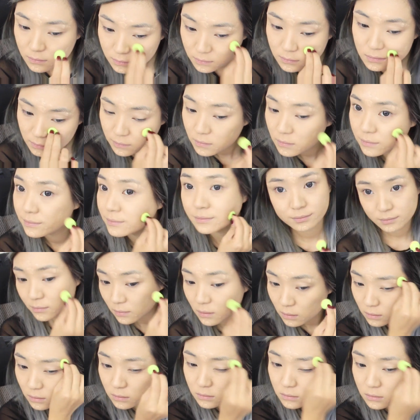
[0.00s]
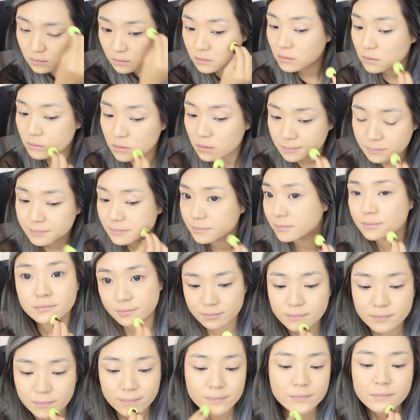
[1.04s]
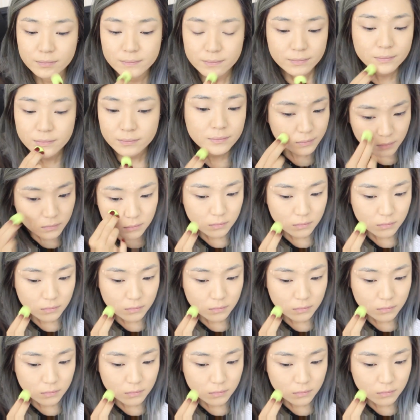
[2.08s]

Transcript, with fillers: dab and blend it into my foundation.